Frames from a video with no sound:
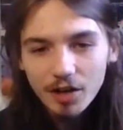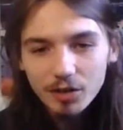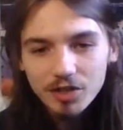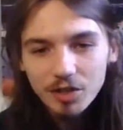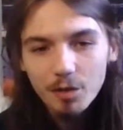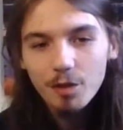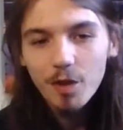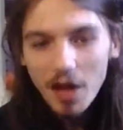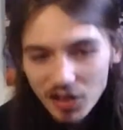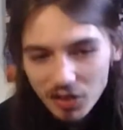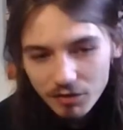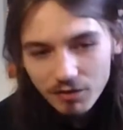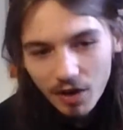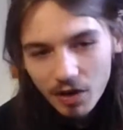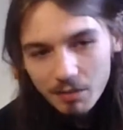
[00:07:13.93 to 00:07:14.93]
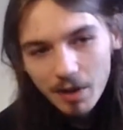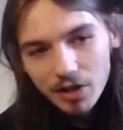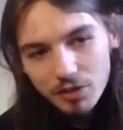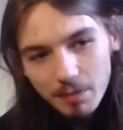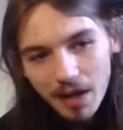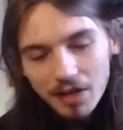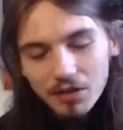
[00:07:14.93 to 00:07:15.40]
So thank you very much,
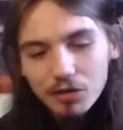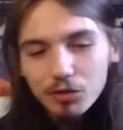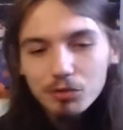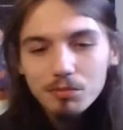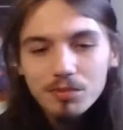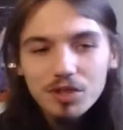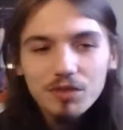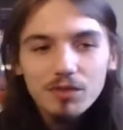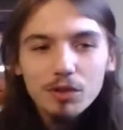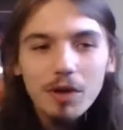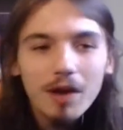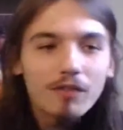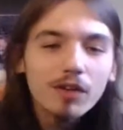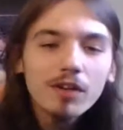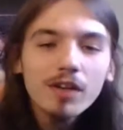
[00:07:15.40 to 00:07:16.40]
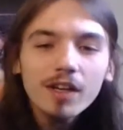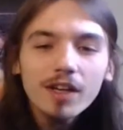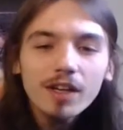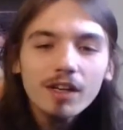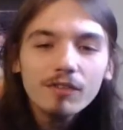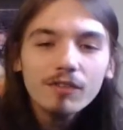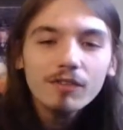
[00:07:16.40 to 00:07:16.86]
Ben Coombs, if you're
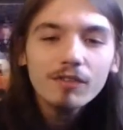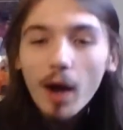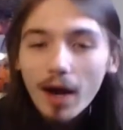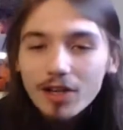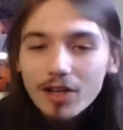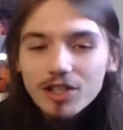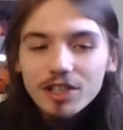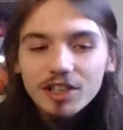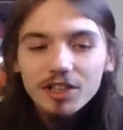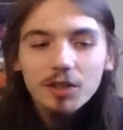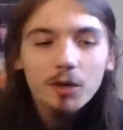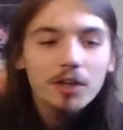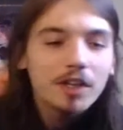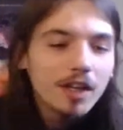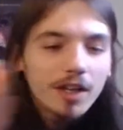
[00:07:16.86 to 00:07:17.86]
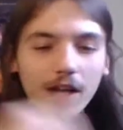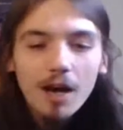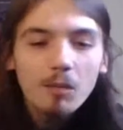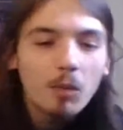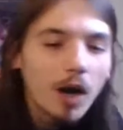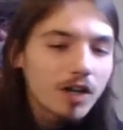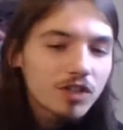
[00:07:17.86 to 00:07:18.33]
watching, or you're gonna
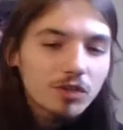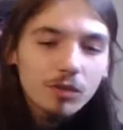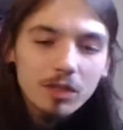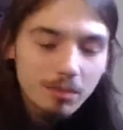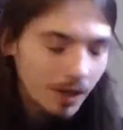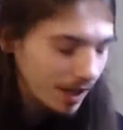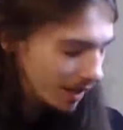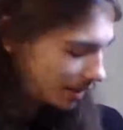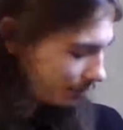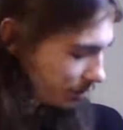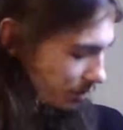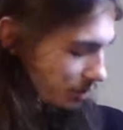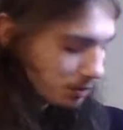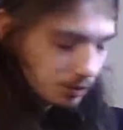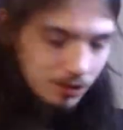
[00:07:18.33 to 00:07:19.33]
come watch the replay if you do.